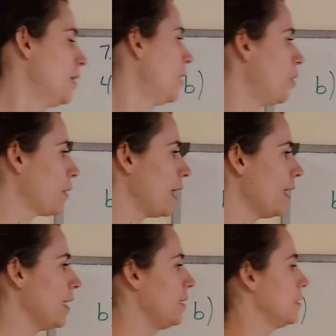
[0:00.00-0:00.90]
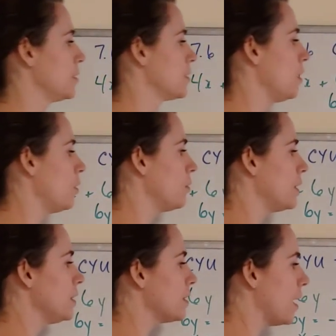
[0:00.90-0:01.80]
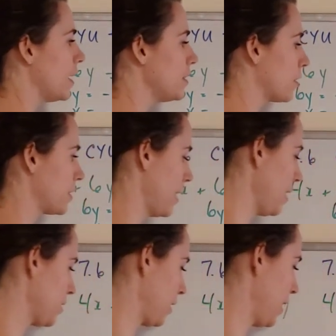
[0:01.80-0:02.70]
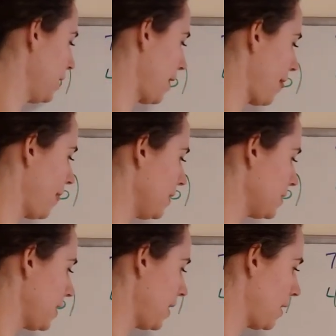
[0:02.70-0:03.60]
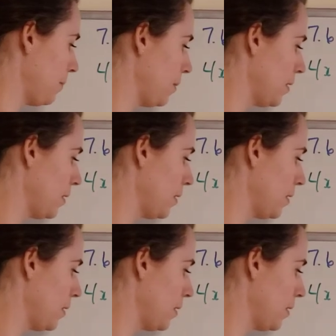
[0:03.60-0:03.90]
Okay, so these lines are exactly the same.